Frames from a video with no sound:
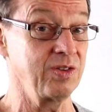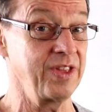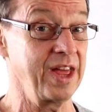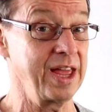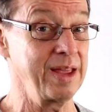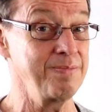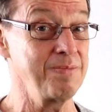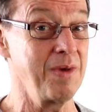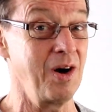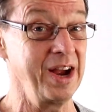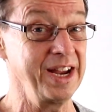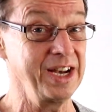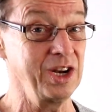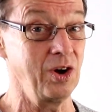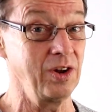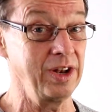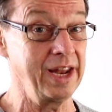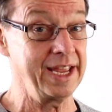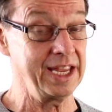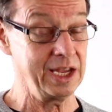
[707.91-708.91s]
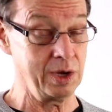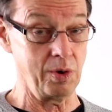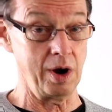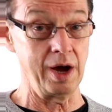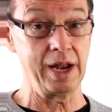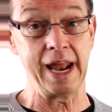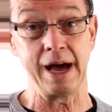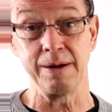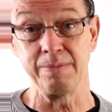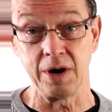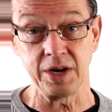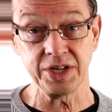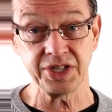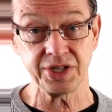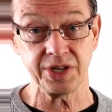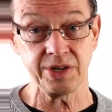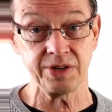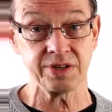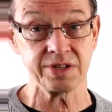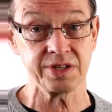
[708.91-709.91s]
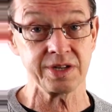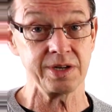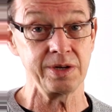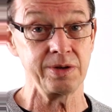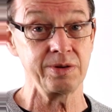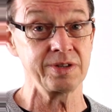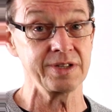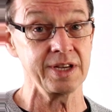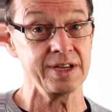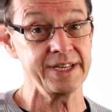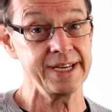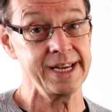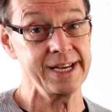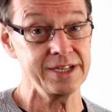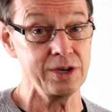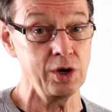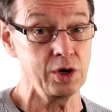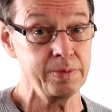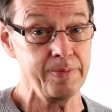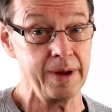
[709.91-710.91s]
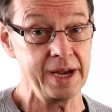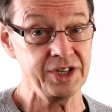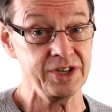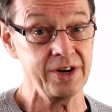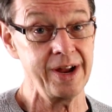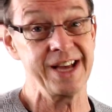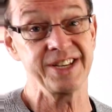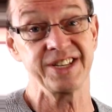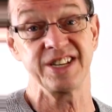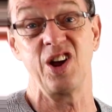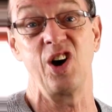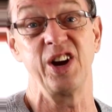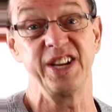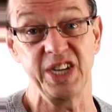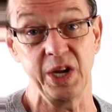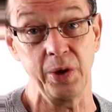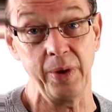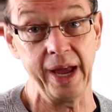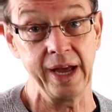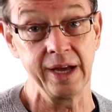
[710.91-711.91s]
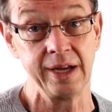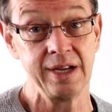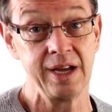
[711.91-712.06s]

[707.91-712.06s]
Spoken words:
They might not let you. I allow my students to, because I see it's an occupational hazard, and I do it.